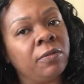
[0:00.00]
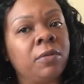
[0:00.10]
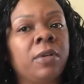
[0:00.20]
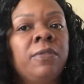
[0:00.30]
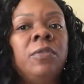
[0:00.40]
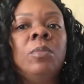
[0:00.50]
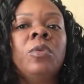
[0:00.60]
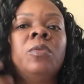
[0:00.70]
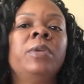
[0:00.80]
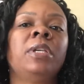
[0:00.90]
for a few
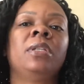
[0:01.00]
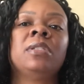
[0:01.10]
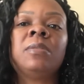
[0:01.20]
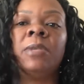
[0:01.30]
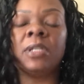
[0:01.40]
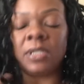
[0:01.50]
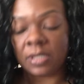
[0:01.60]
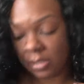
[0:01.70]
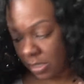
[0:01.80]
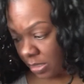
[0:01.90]
more weeks
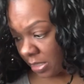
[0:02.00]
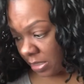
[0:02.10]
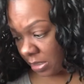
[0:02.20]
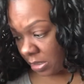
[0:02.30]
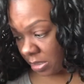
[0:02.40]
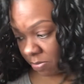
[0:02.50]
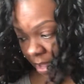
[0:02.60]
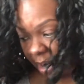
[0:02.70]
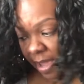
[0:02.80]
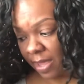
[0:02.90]
because it doesn't look
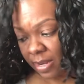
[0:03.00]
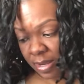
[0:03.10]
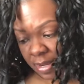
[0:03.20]
bad.